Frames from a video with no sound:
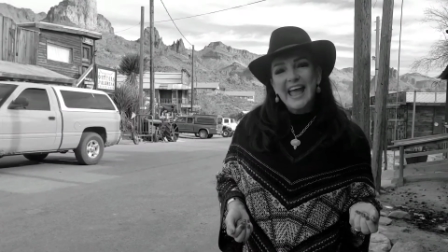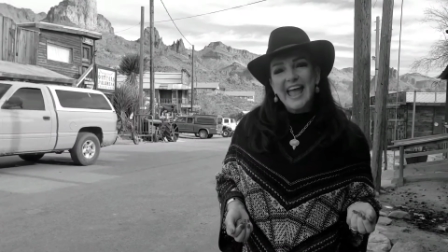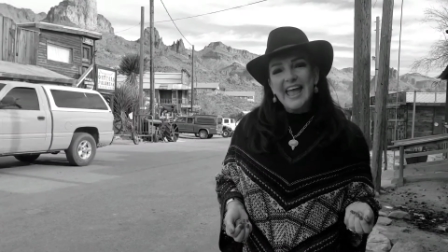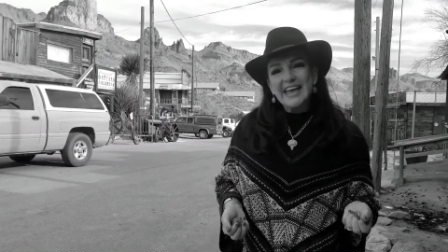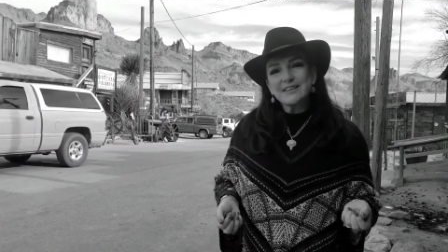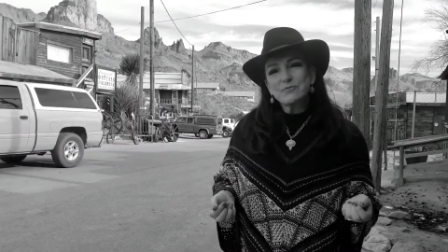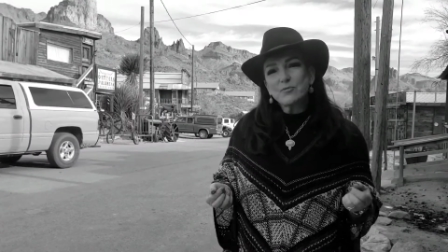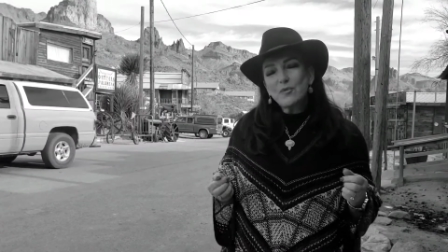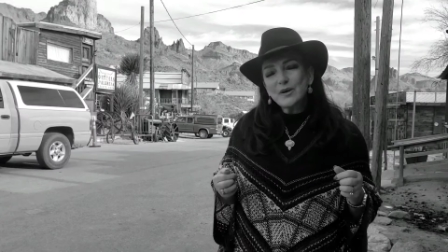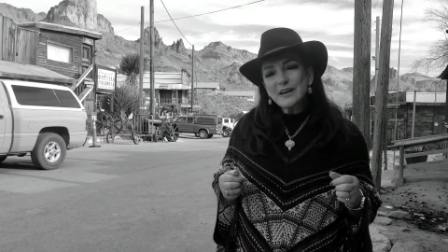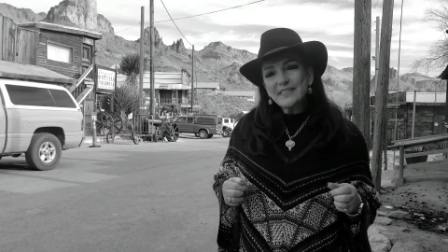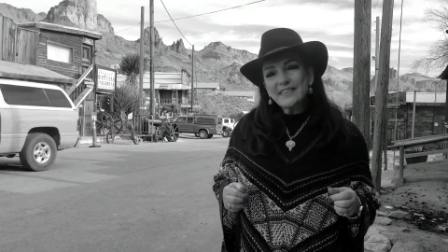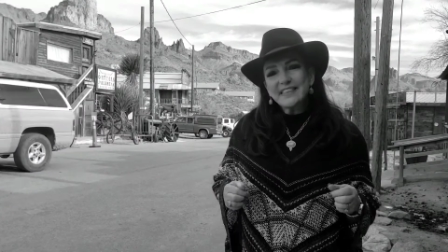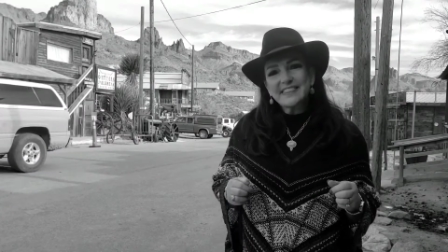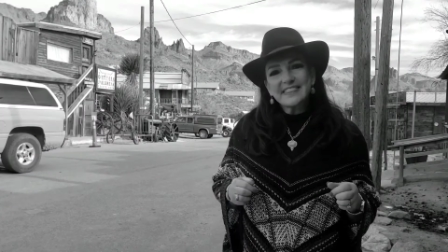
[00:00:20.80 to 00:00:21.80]
And one
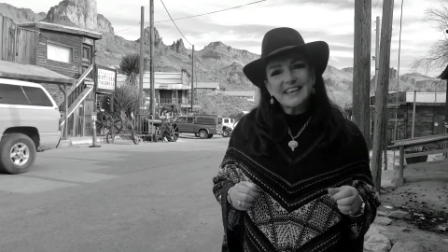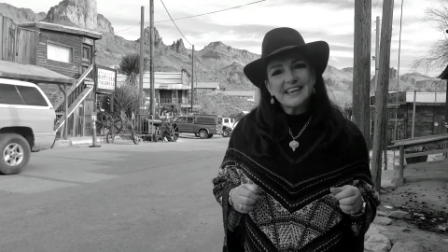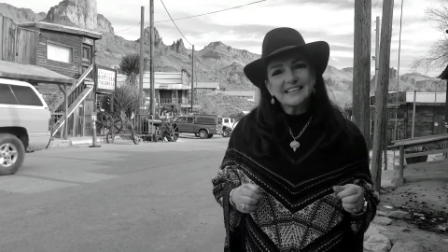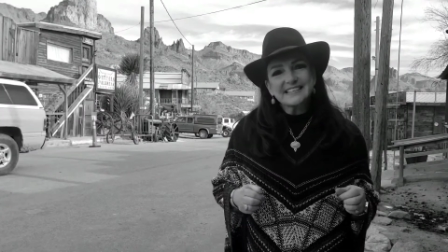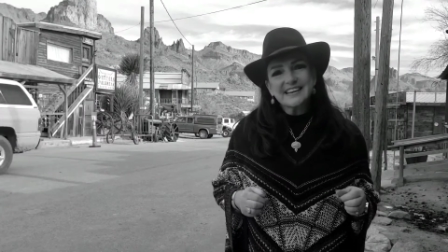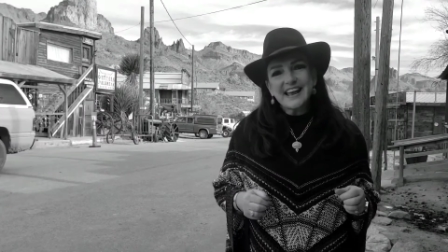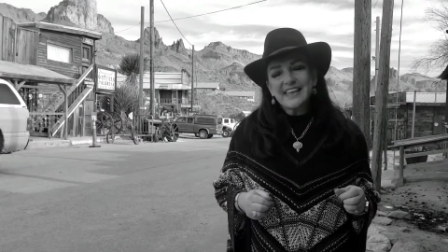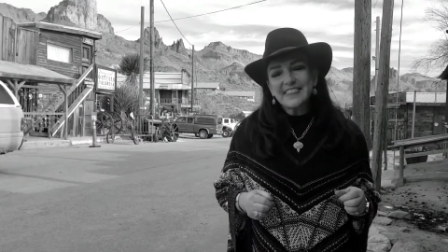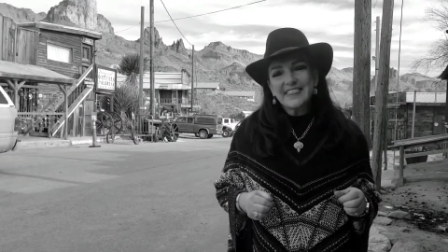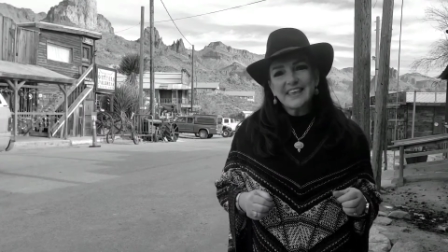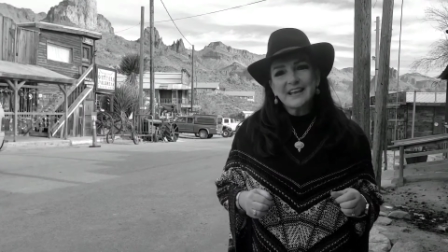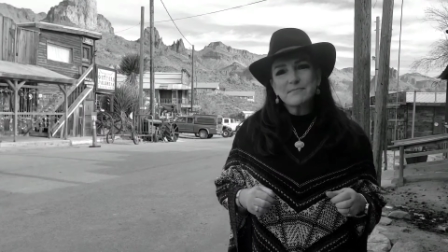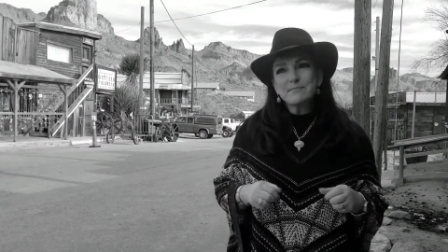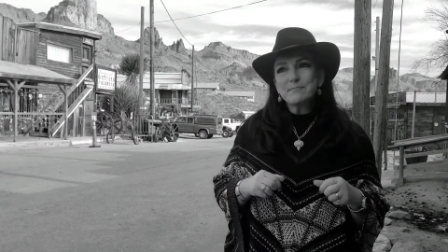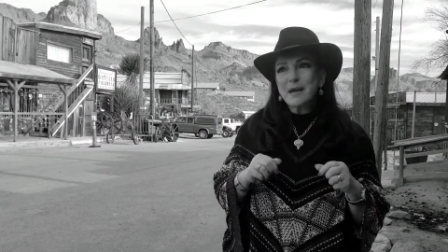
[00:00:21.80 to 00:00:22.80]
of the things that I
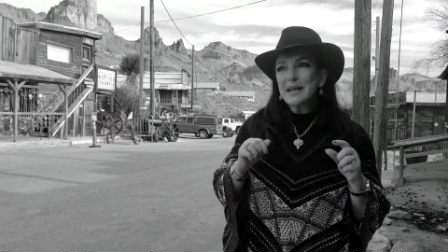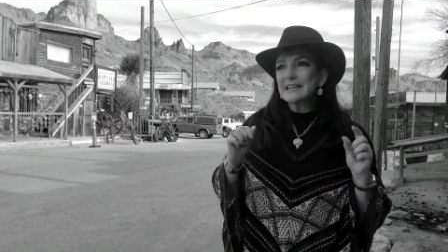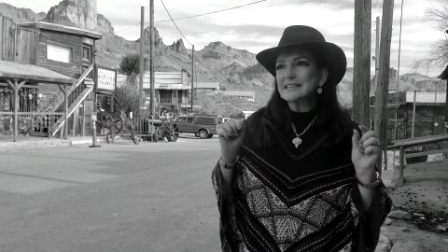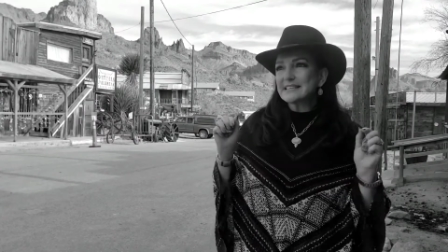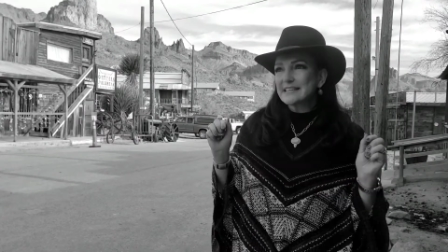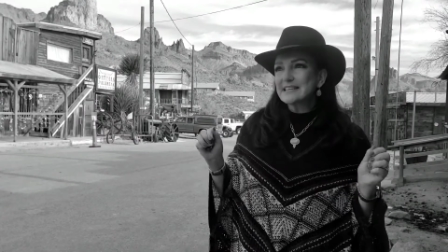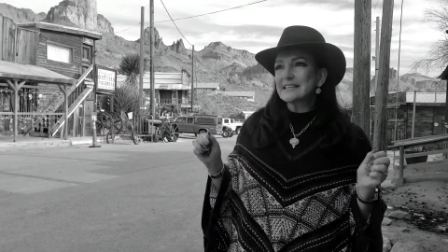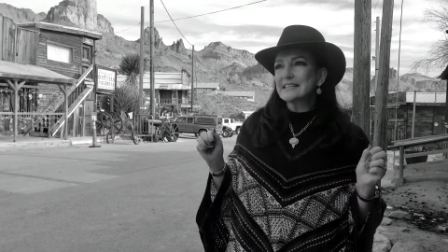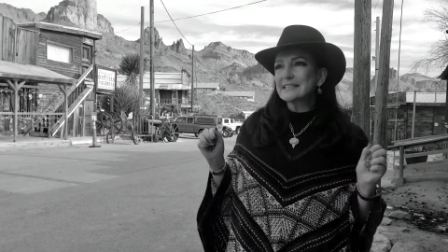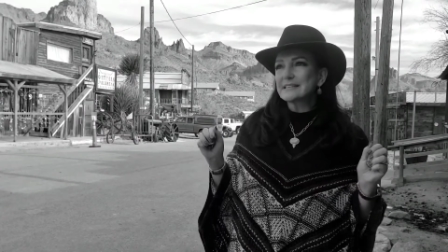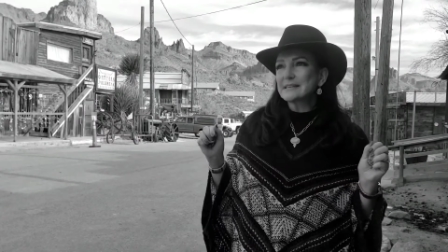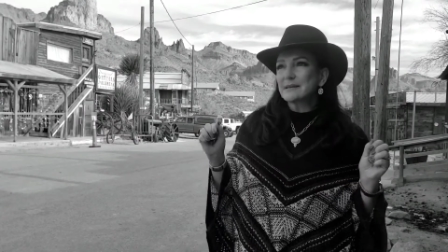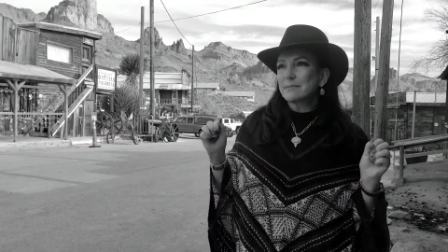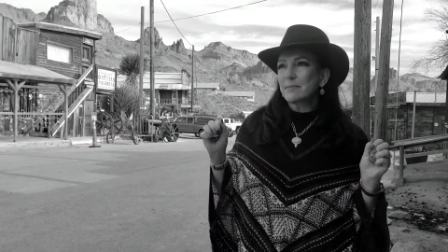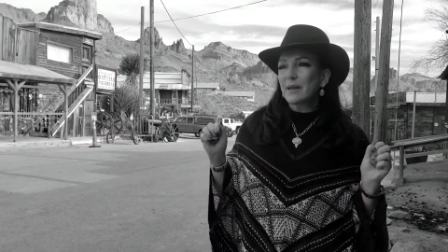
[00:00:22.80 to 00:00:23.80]
think makes
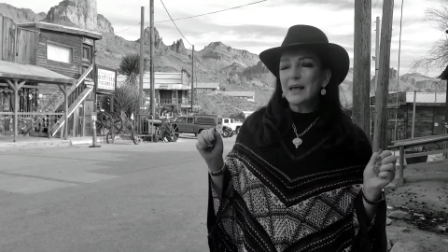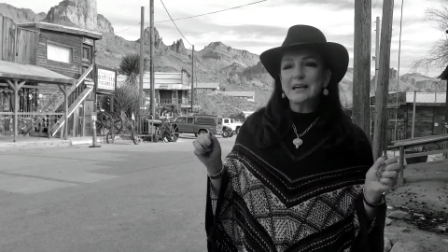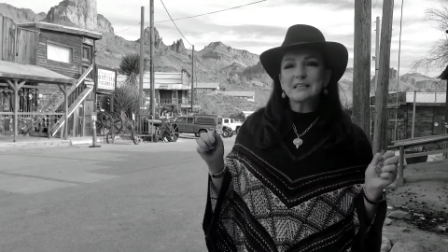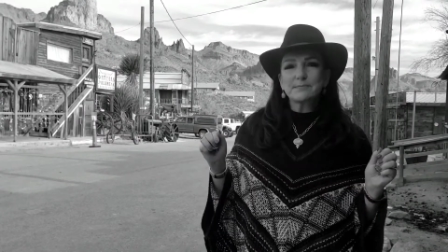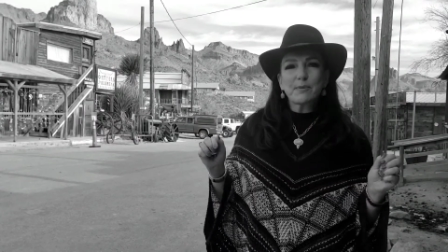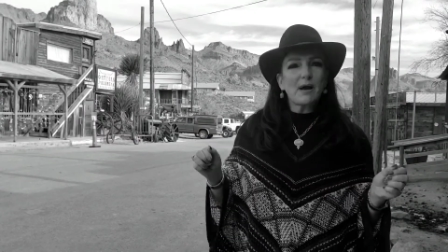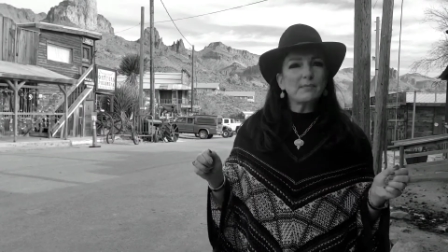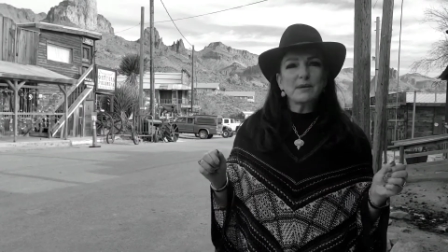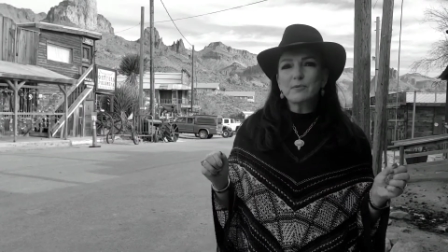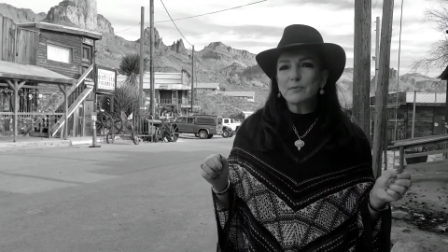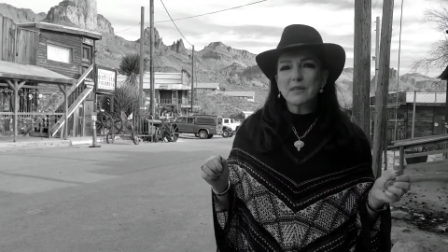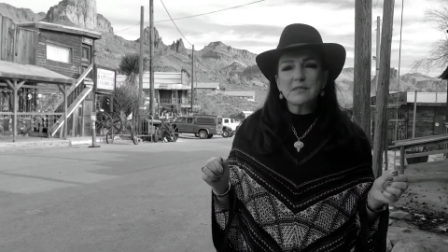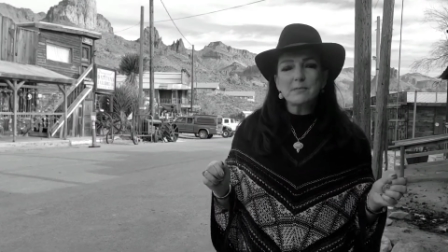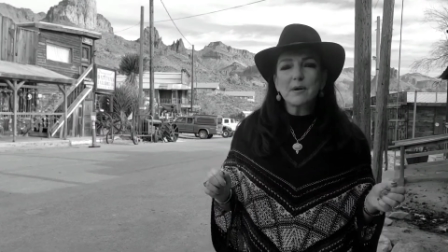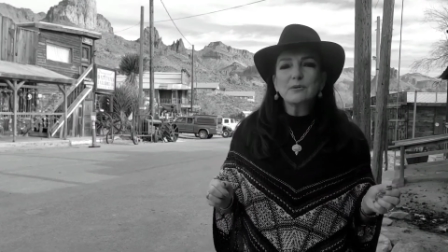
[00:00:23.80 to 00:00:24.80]
this place, probably
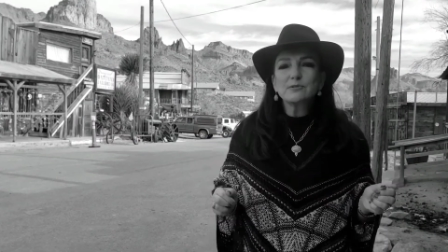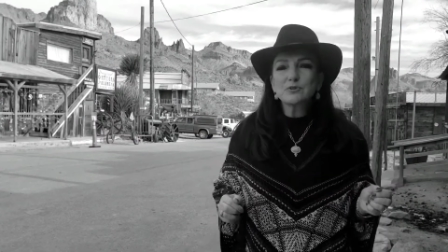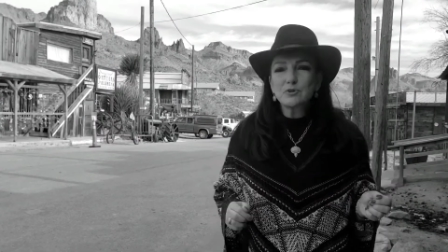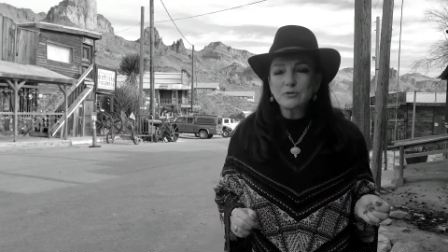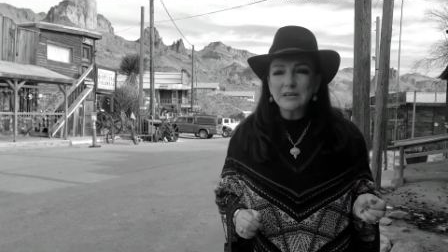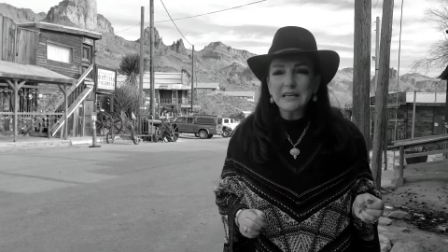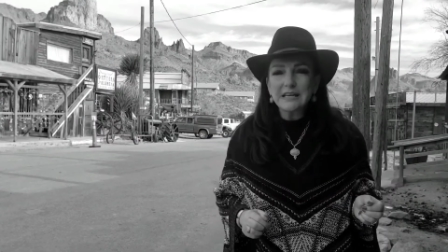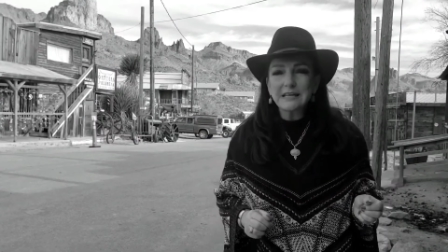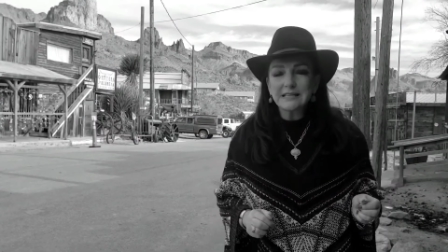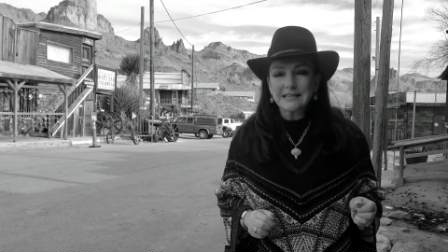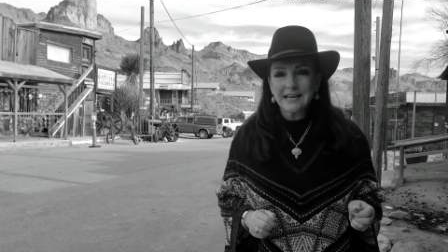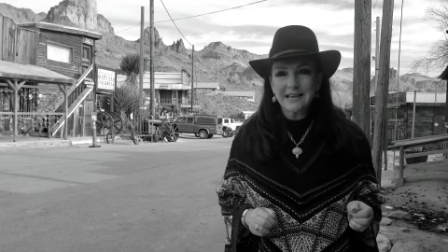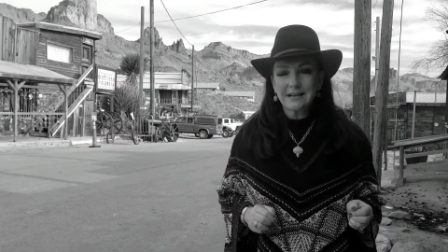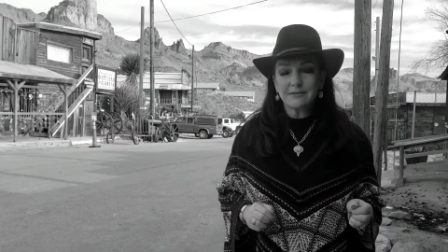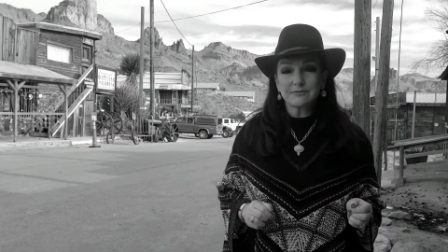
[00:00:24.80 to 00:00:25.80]
one of the most unique
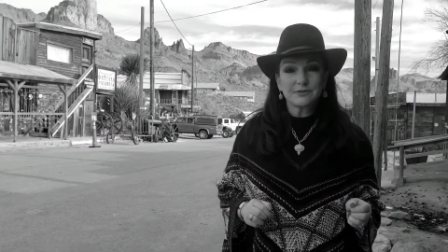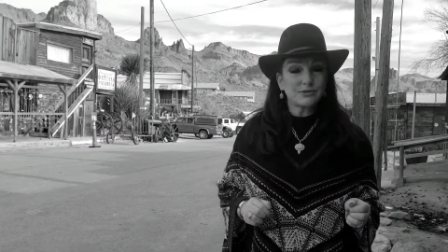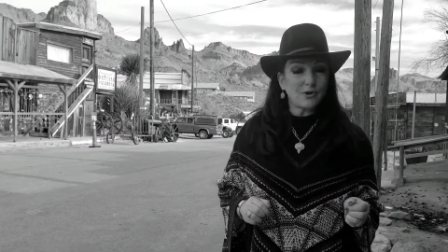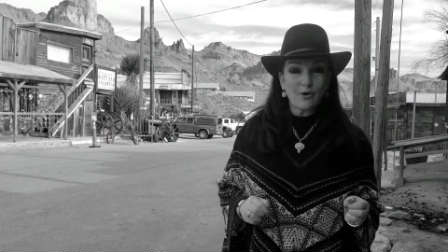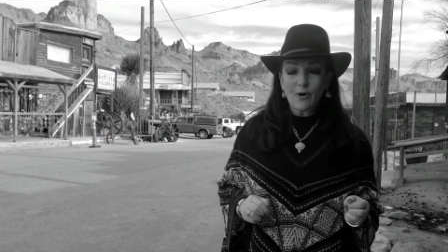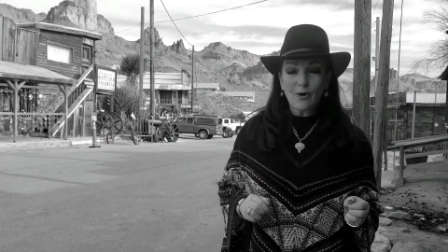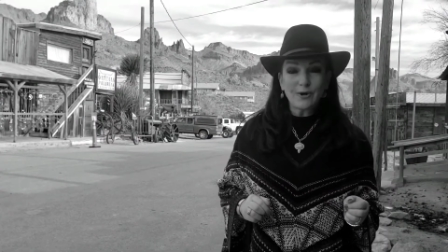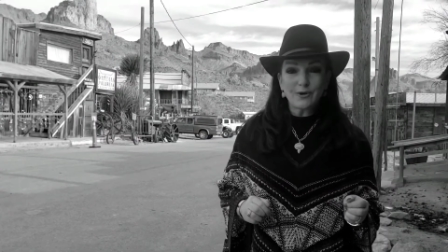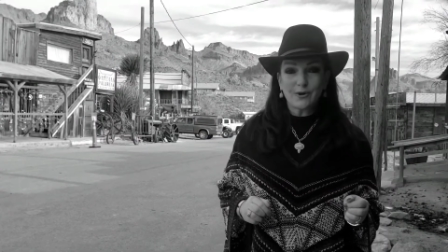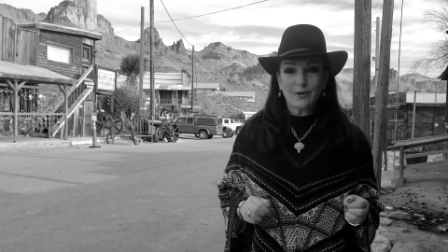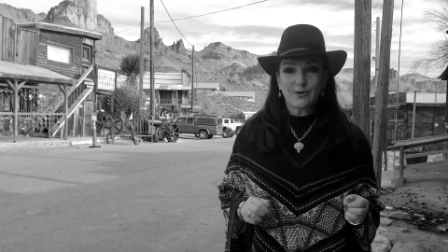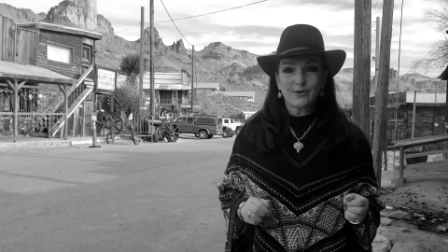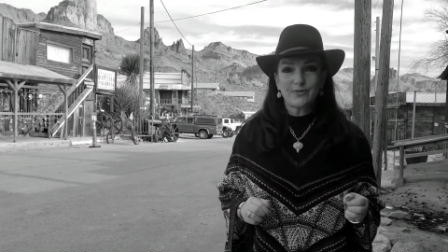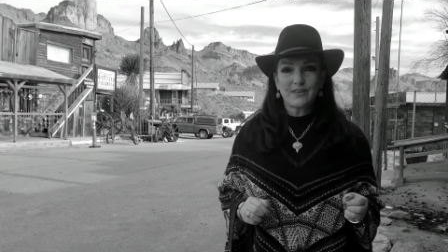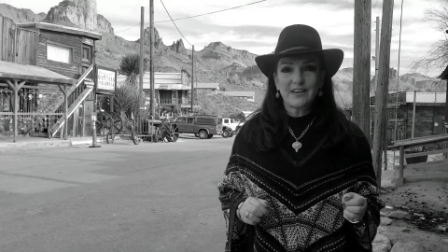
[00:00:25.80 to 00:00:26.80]
towns on
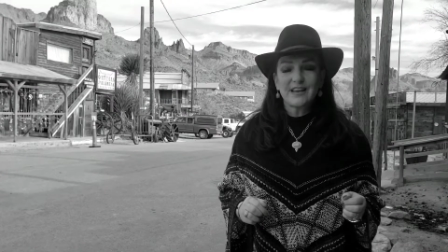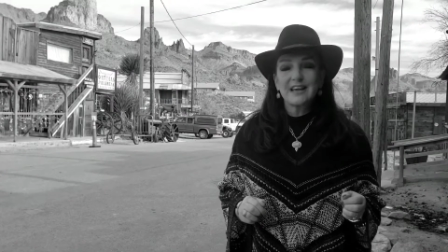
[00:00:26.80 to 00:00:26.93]
earth,